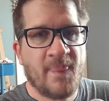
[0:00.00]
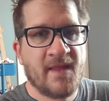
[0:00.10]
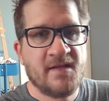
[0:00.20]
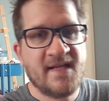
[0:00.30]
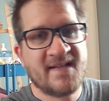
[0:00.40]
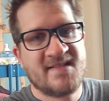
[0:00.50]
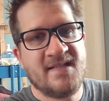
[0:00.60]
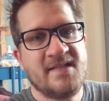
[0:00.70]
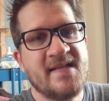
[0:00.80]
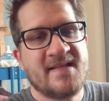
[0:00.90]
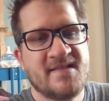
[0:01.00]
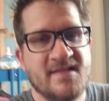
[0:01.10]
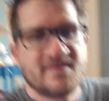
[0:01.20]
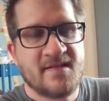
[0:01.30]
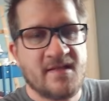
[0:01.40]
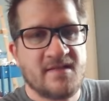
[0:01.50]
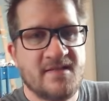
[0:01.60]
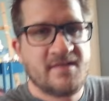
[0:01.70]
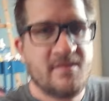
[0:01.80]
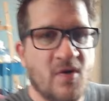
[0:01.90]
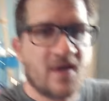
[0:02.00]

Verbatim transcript: next in the test is this Mark